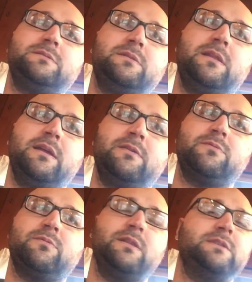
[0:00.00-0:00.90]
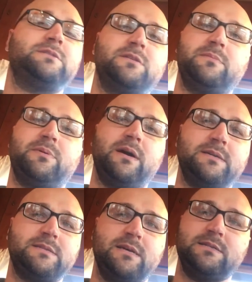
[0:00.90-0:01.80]
they can really start the
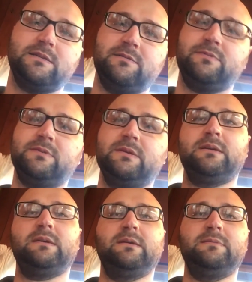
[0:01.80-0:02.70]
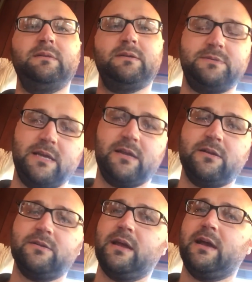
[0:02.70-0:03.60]
process of taking
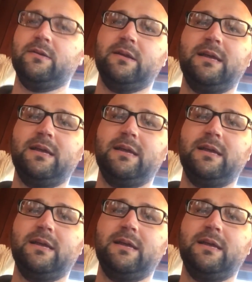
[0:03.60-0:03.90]
her down.